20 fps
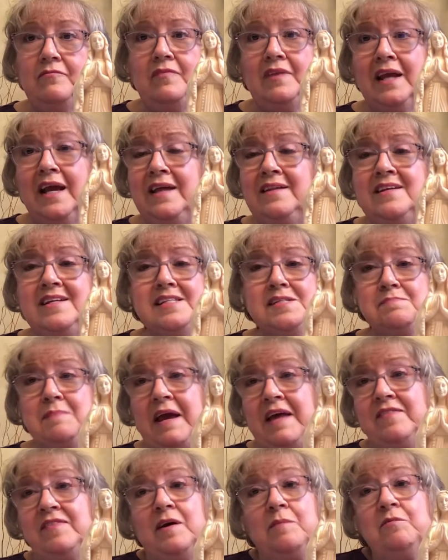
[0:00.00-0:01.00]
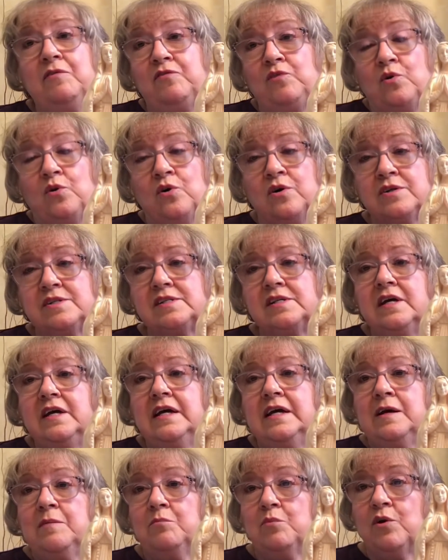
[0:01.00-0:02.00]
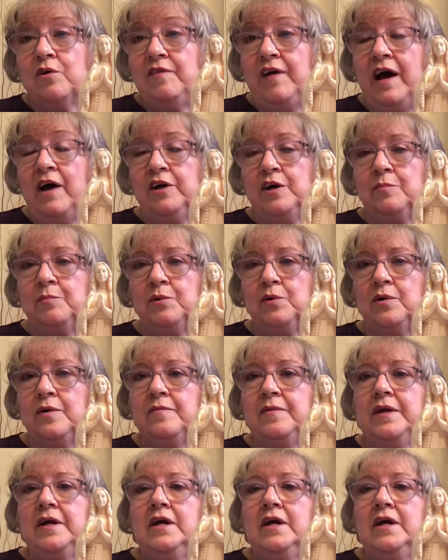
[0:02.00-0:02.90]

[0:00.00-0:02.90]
And this made them, of course, more valuable.